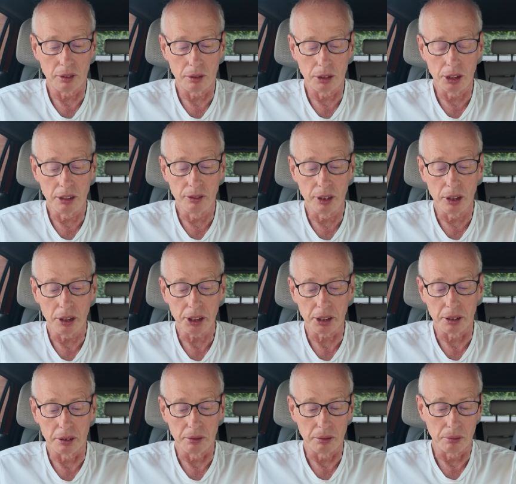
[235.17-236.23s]
new
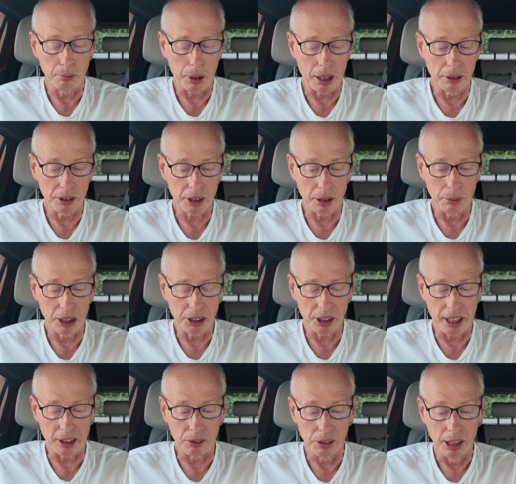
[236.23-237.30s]
version post on my
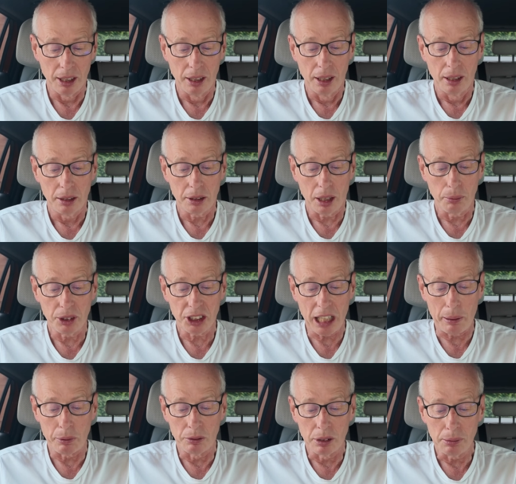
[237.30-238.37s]
channel, Tom
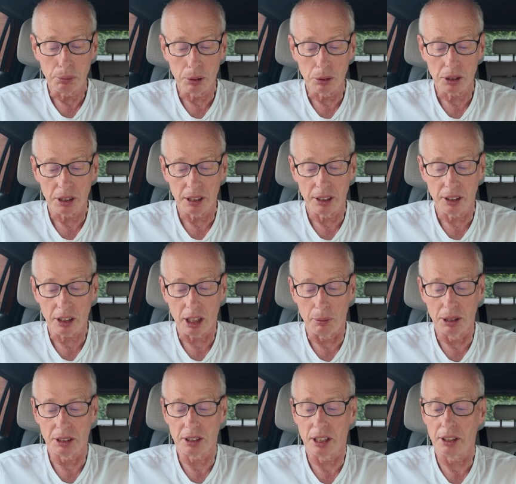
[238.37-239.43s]
Salmon reported in the
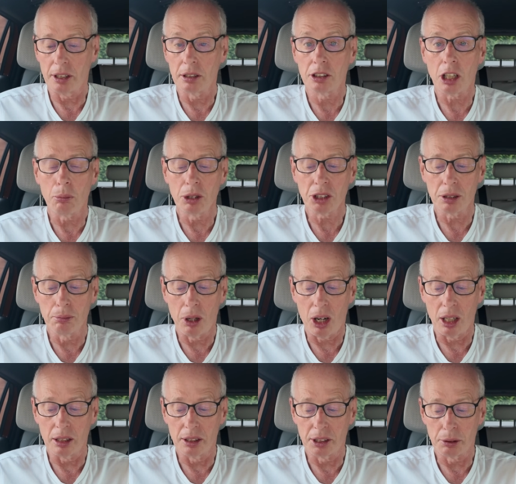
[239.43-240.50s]
comments that the odometer
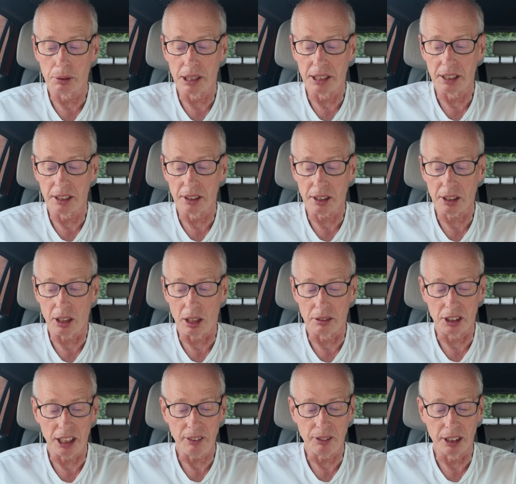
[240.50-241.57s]
mileage reading in the car
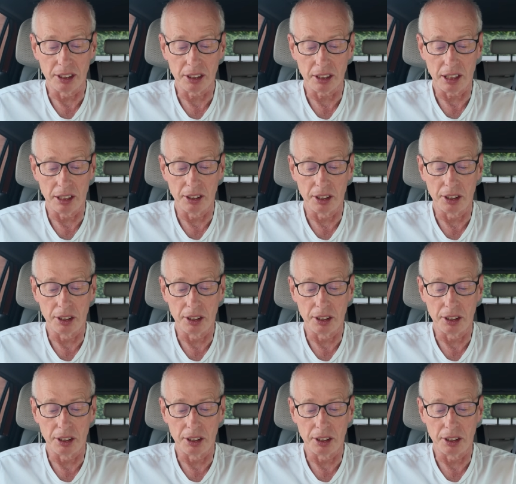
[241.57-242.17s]
differs in the